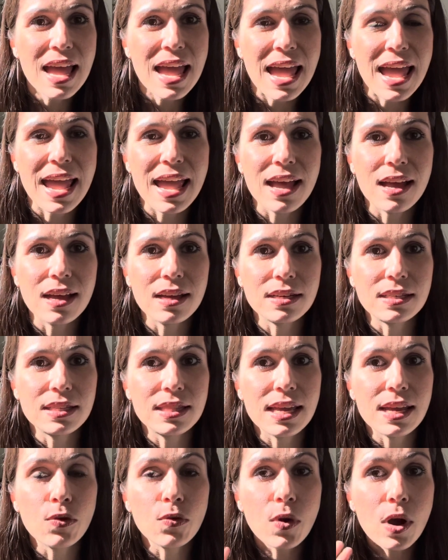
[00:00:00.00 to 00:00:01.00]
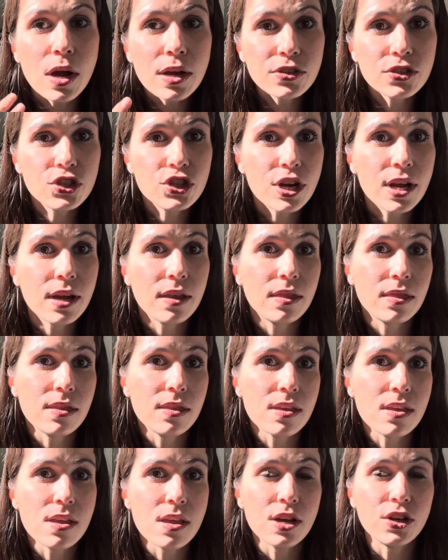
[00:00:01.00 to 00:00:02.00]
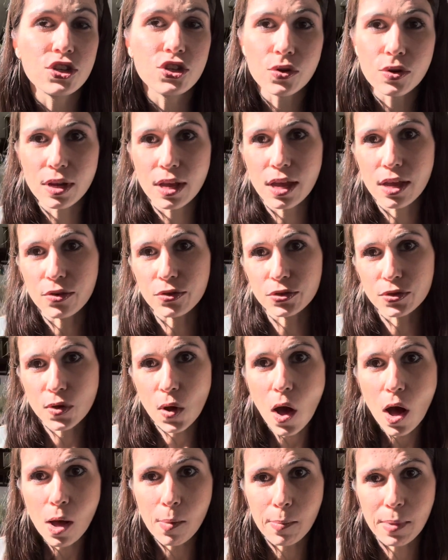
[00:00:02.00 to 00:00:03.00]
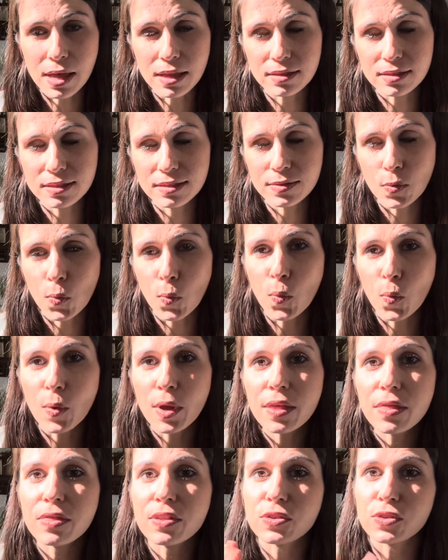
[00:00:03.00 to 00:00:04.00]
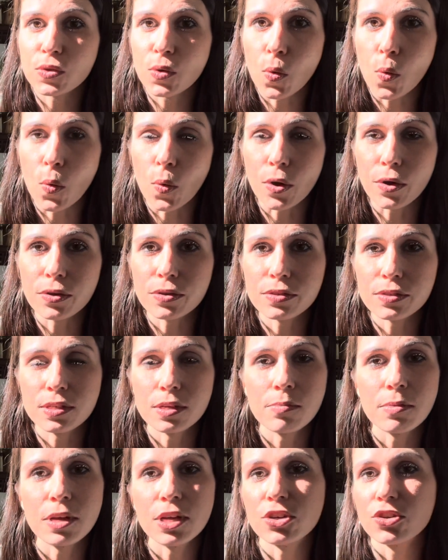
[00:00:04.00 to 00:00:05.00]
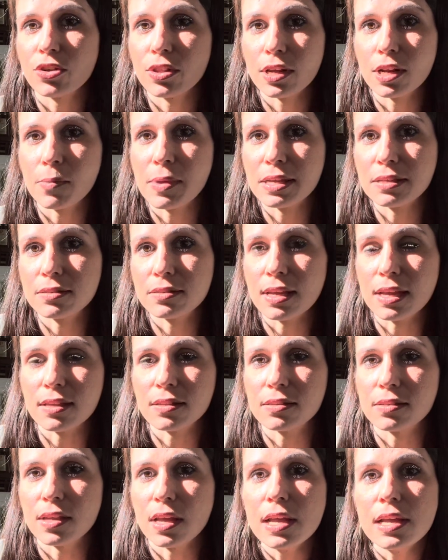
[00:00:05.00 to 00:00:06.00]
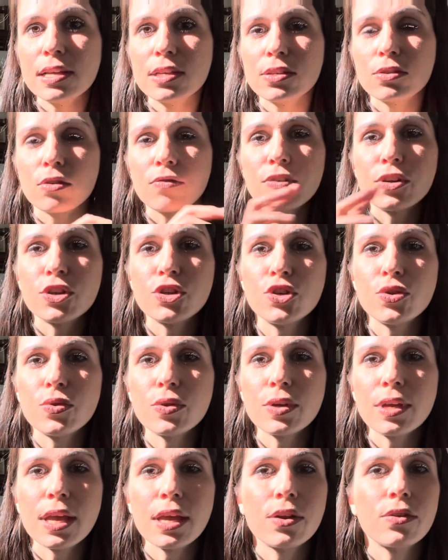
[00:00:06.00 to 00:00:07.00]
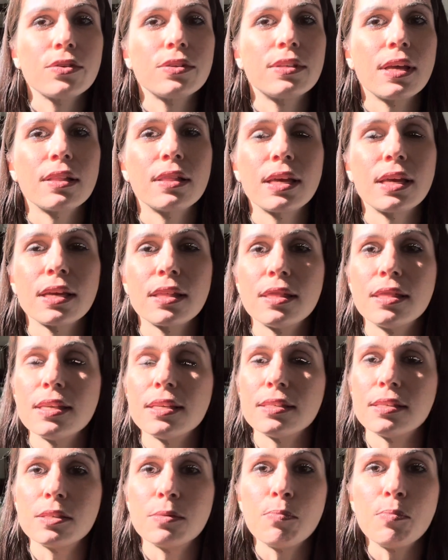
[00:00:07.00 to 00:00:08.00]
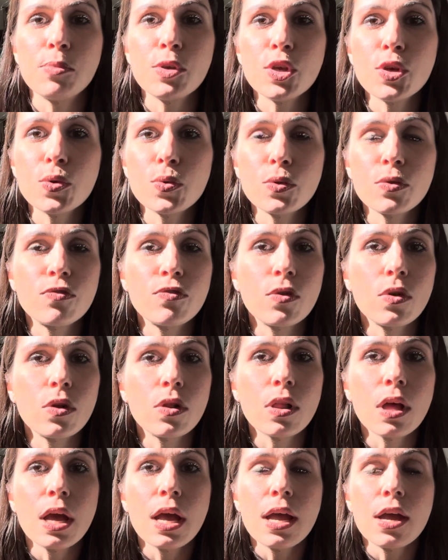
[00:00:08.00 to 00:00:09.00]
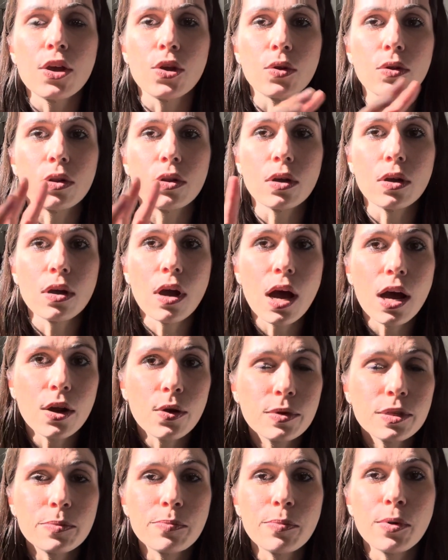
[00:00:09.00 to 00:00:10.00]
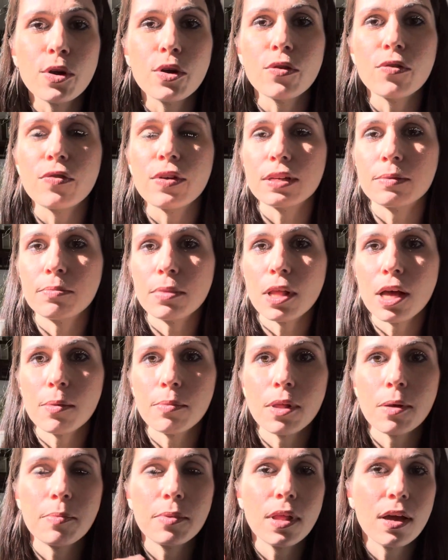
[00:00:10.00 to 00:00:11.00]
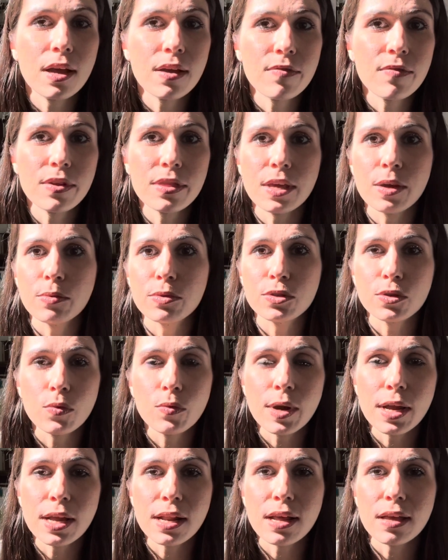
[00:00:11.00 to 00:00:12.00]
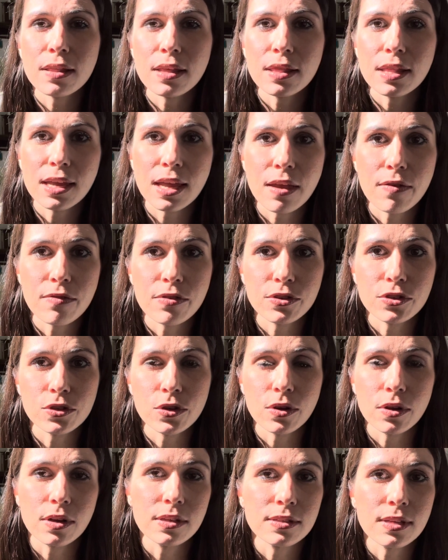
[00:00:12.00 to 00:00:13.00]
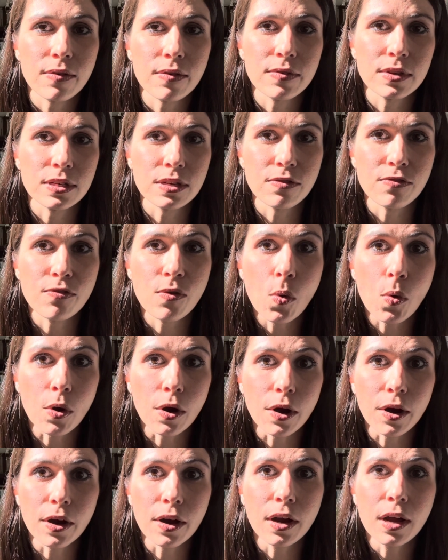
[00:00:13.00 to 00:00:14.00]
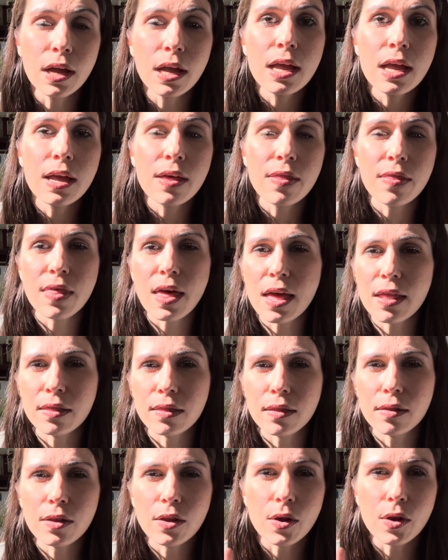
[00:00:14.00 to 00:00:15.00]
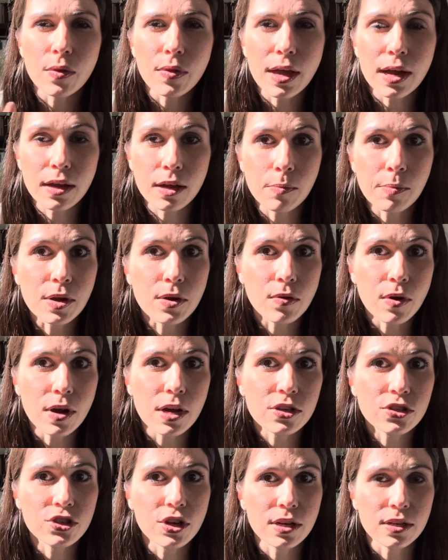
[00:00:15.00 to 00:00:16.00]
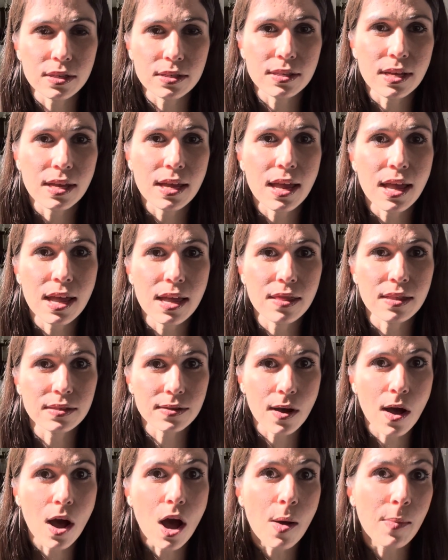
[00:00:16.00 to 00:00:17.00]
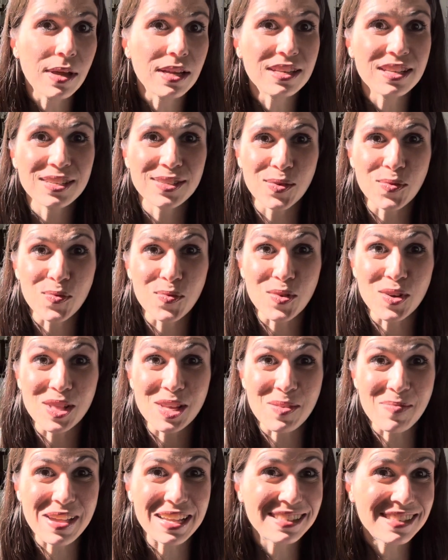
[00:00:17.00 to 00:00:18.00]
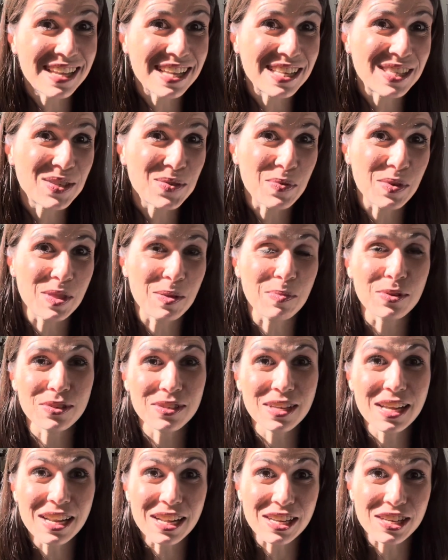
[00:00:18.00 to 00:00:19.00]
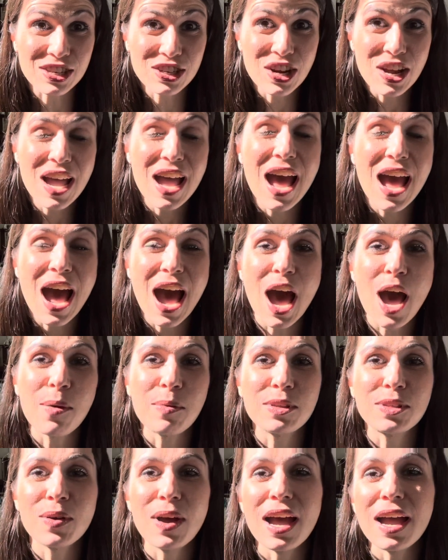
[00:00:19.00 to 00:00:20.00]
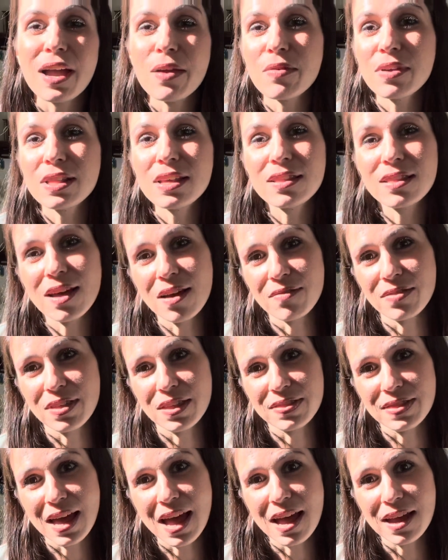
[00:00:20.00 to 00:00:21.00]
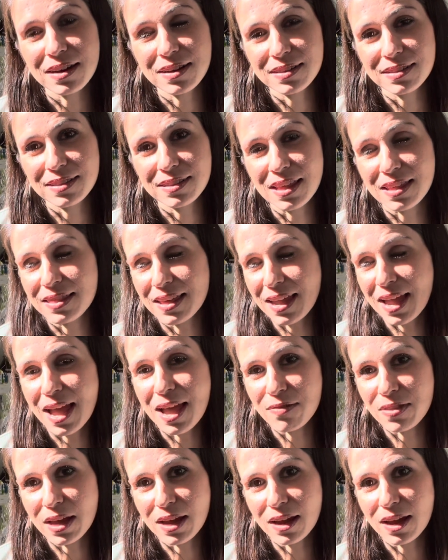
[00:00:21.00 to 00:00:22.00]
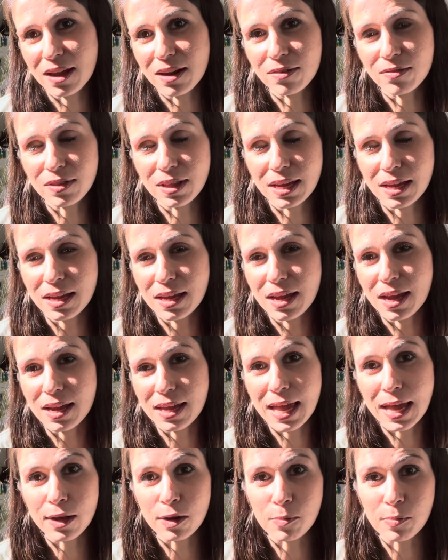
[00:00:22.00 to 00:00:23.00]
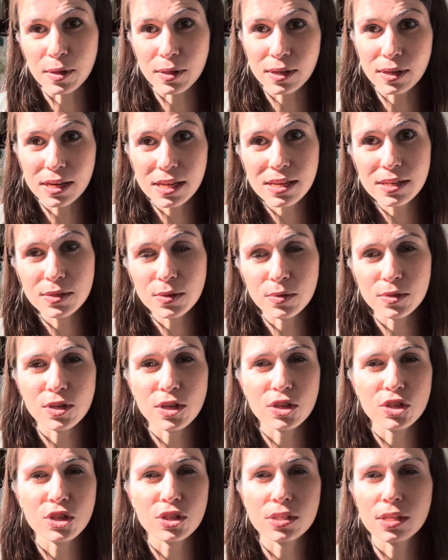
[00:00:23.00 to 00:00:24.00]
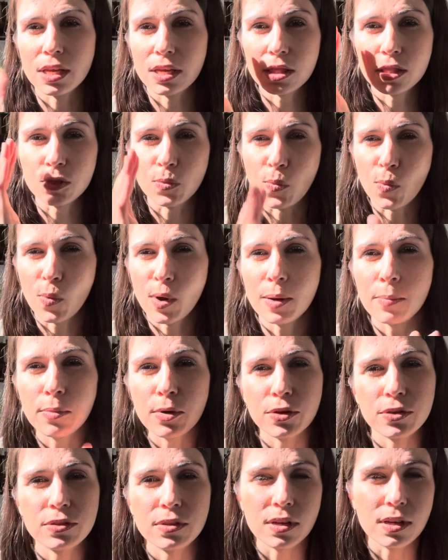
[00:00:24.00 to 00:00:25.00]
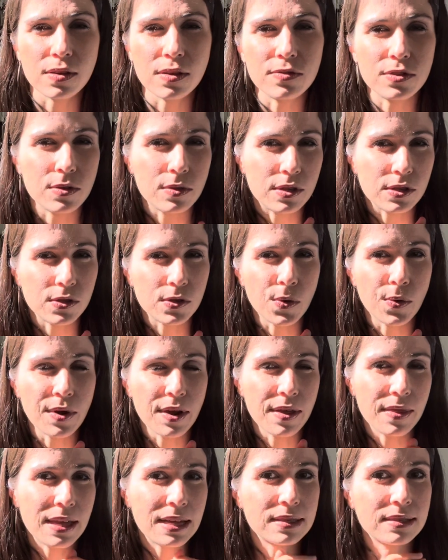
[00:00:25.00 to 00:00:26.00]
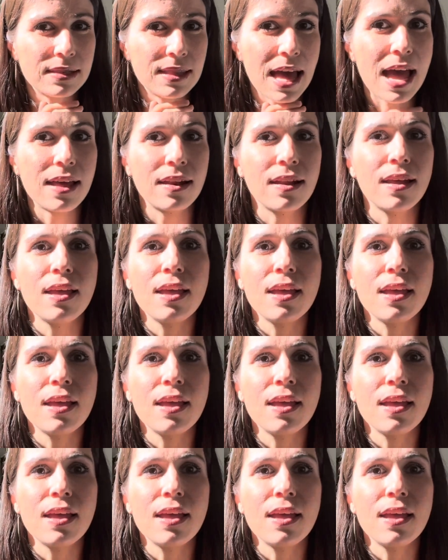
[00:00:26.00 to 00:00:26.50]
And they cross-check the adjudicator's comments with the scores to make sure that it makes sense. So if an adjudicator said like, this is beautiful, your legato was perfect, blah, blah, blah, everything was great, and then they gave the student a 74, then, that could be cross-checked and say, hey, this comment doesn't really make sense with the percentage. And so I really love that they have that kind of like accountability. So it's not just like this one person gives you the score and that's that.